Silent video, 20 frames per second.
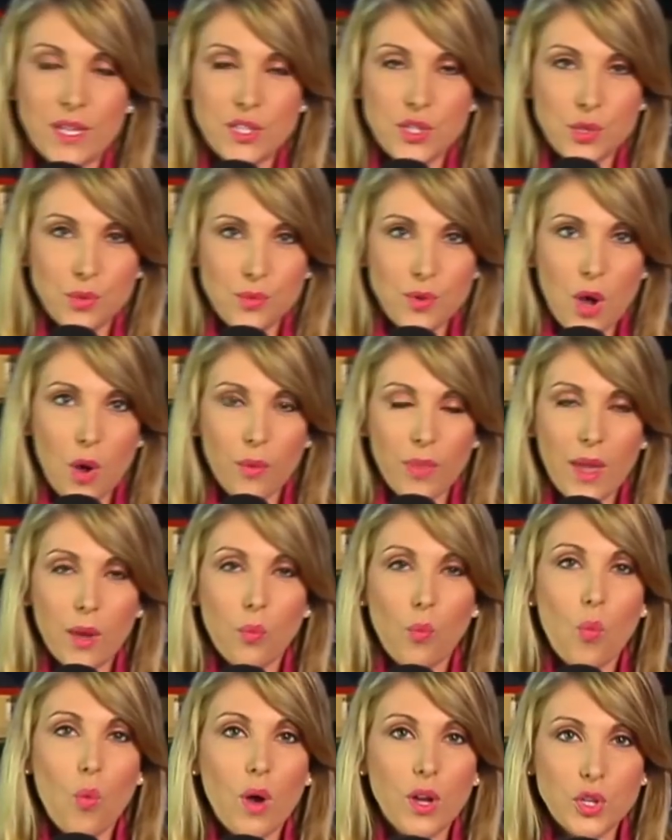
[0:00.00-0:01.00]
We do know
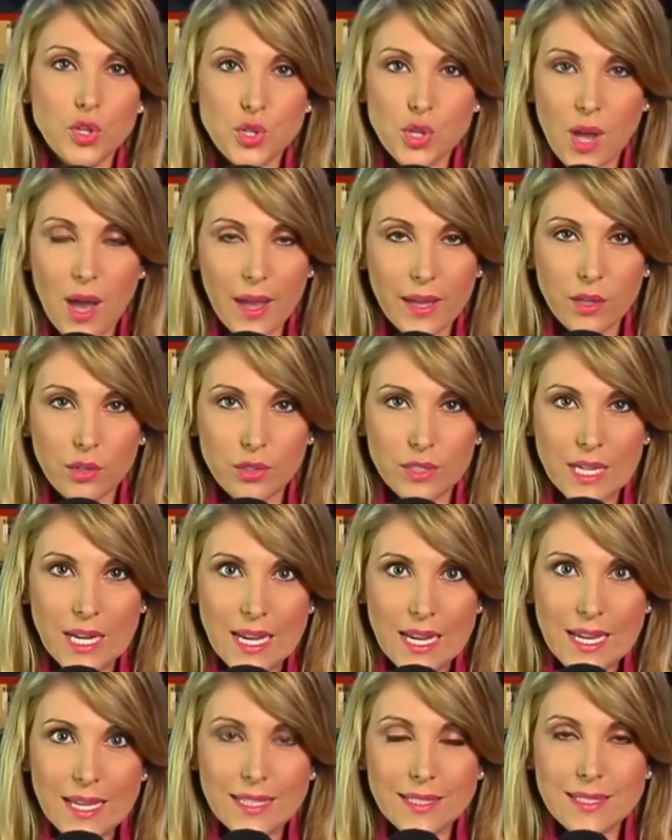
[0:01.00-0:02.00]
that one child
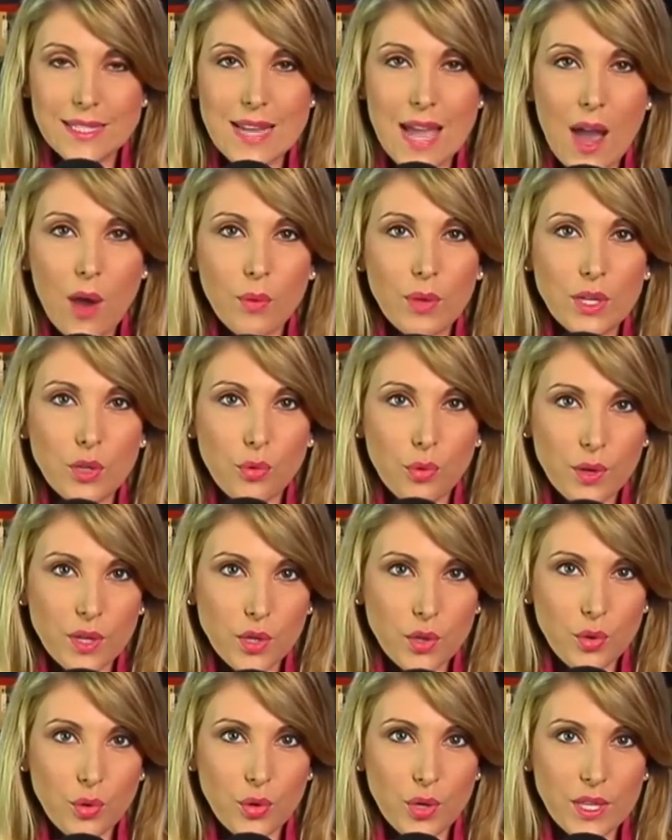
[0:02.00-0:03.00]
is now in
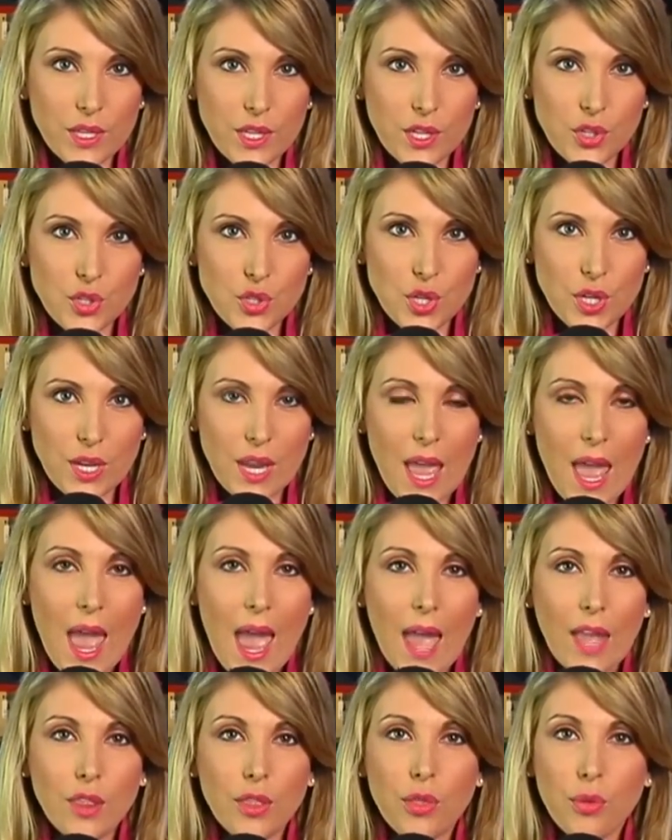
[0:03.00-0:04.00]
critical condition
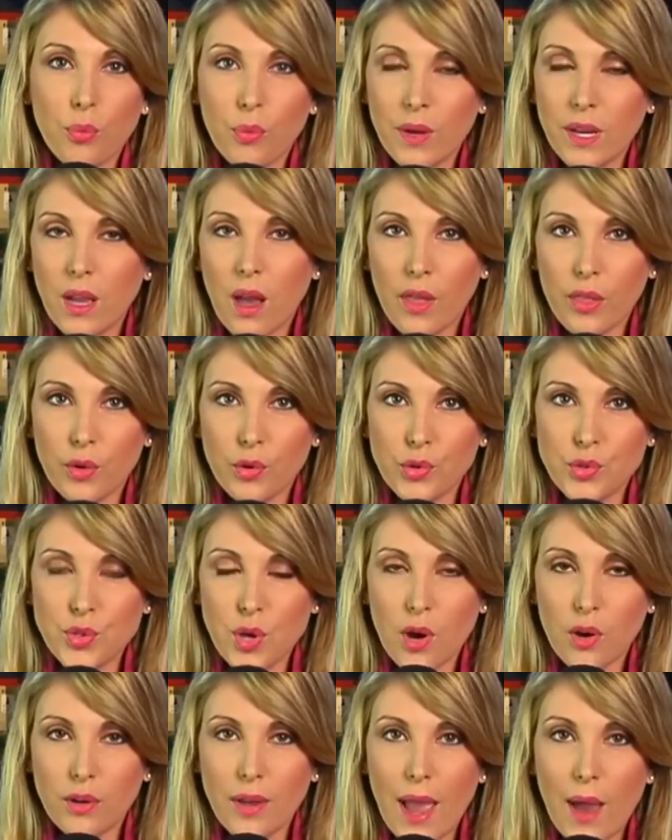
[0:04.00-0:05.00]
and three others
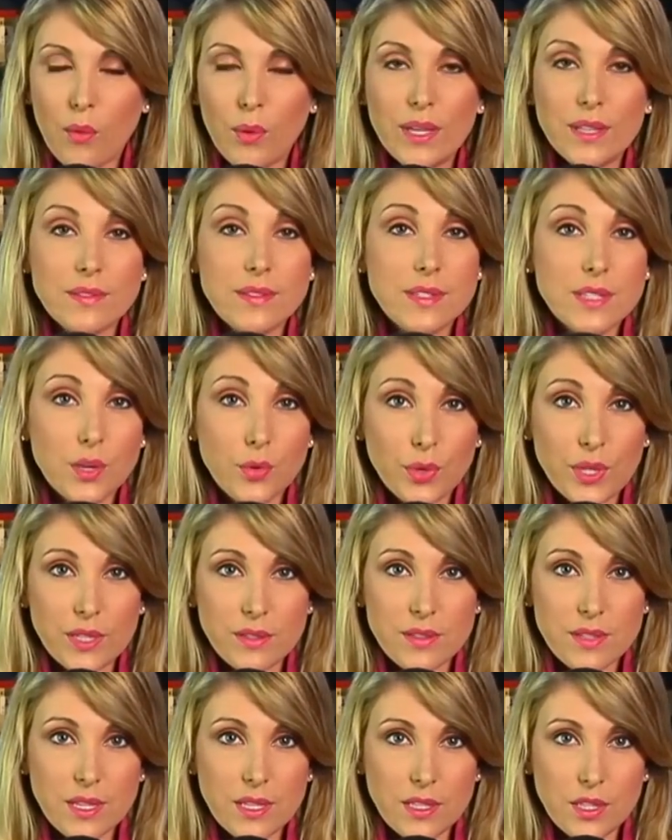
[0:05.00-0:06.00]
are now in
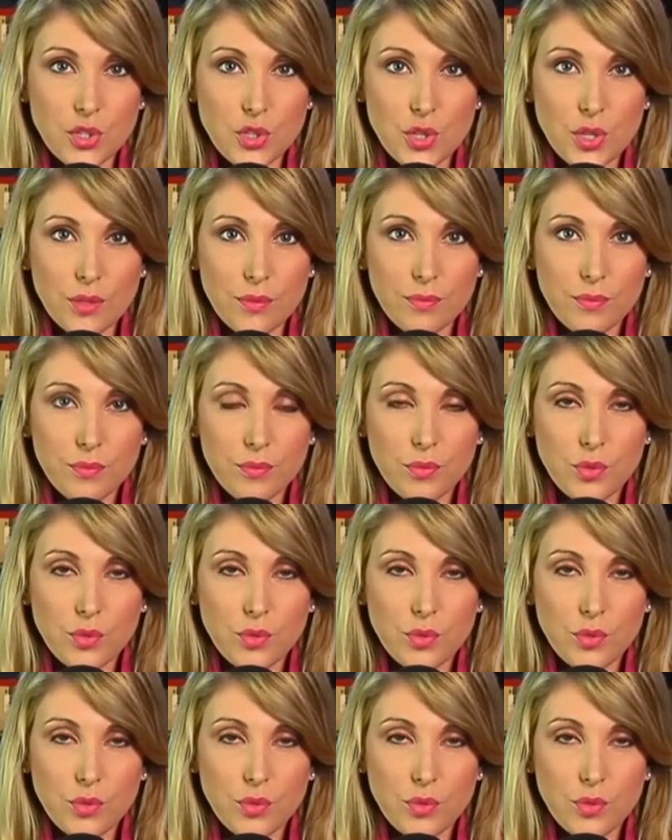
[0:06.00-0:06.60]
serious condition.